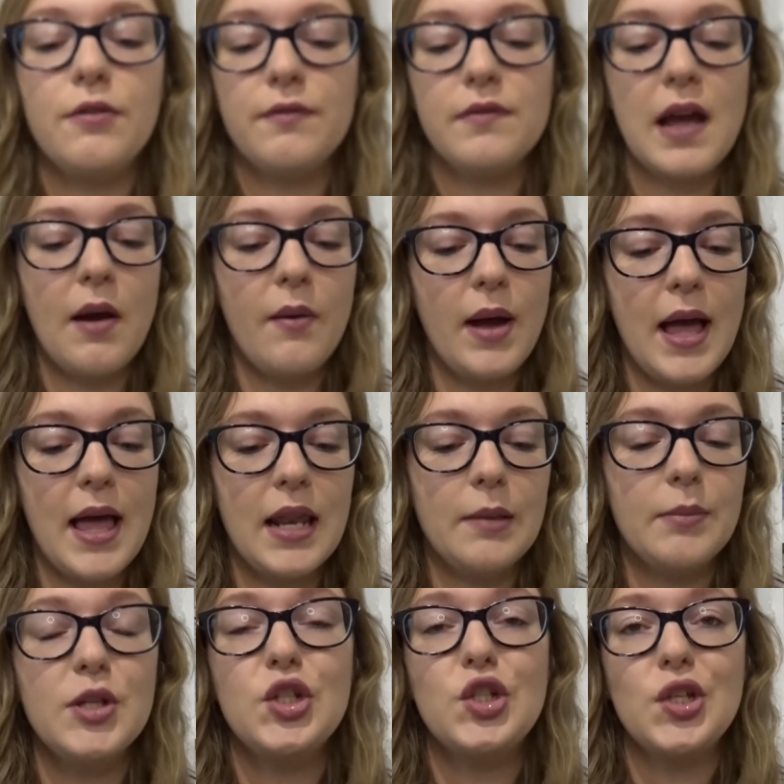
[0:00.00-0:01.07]
flower
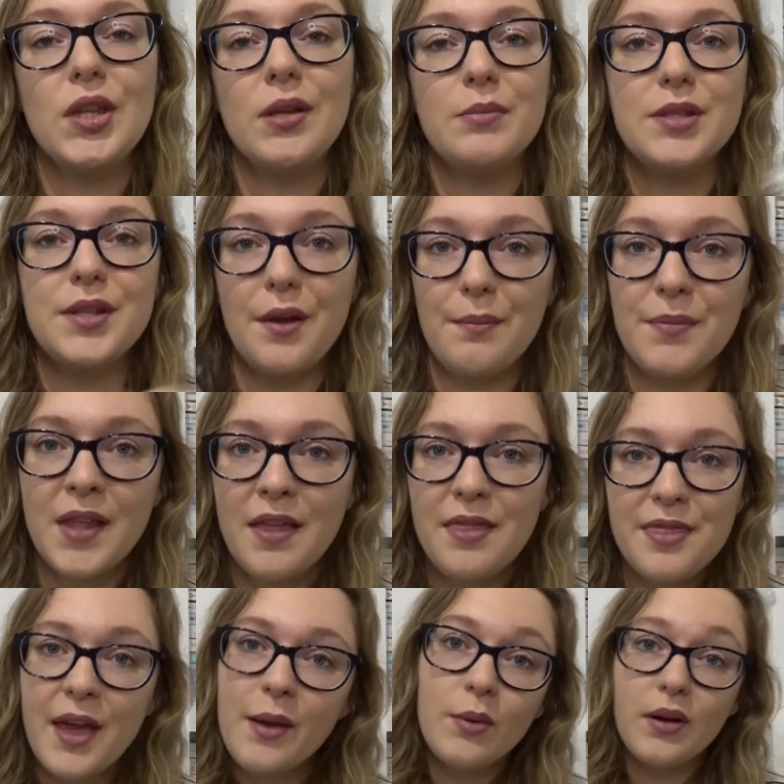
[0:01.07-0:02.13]
element to them, so
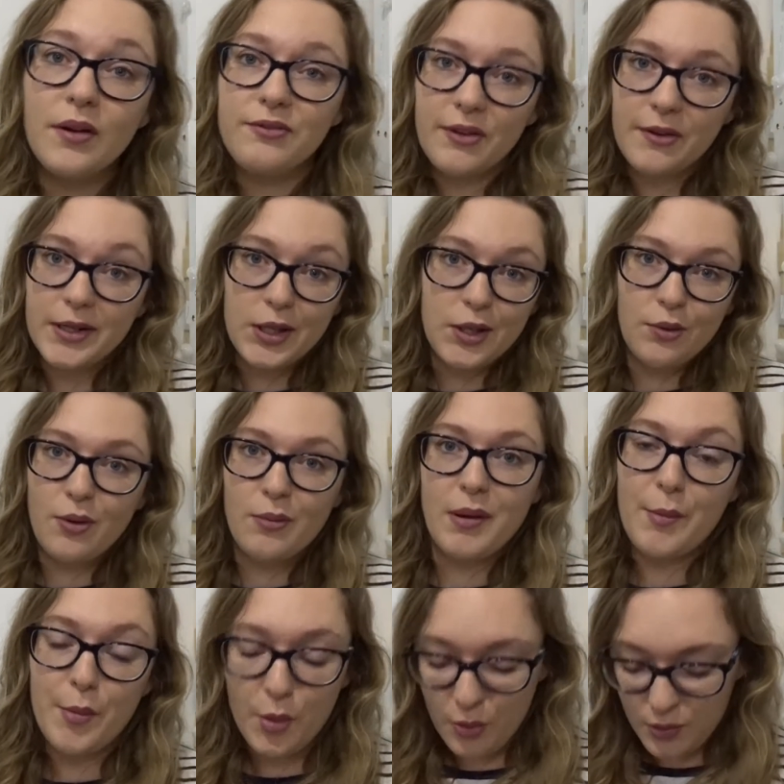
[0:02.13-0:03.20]
they will look very cute on
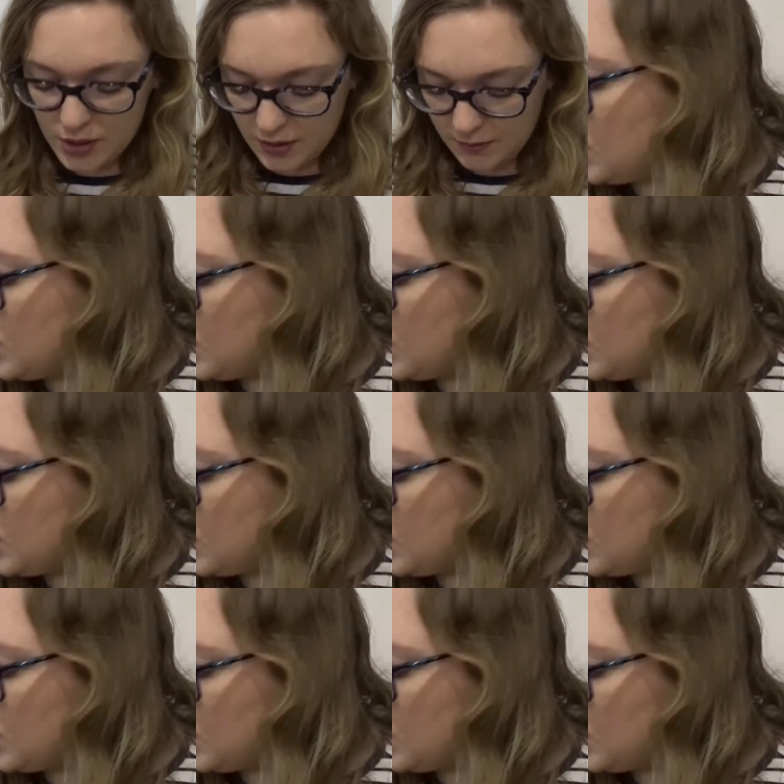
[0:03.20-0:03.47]
my board.